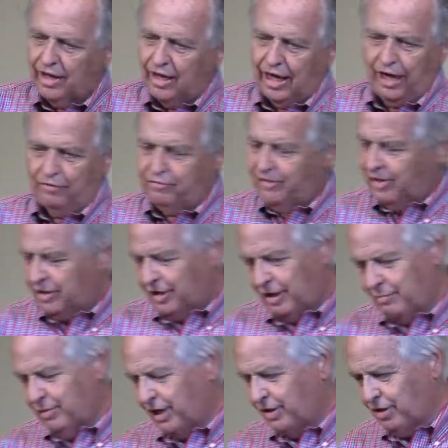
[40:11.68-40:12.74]
I felt
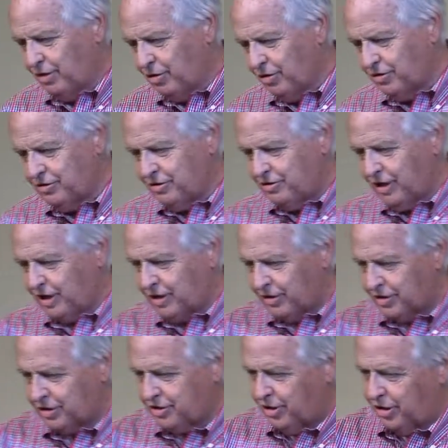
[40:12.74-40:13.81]
led by the Lord to take out
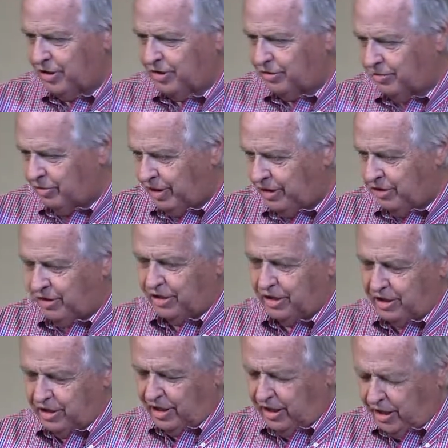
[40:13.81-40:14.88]
a card and write on
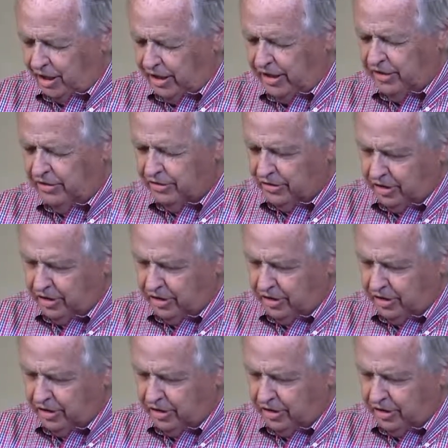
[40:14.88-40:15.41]
it, I,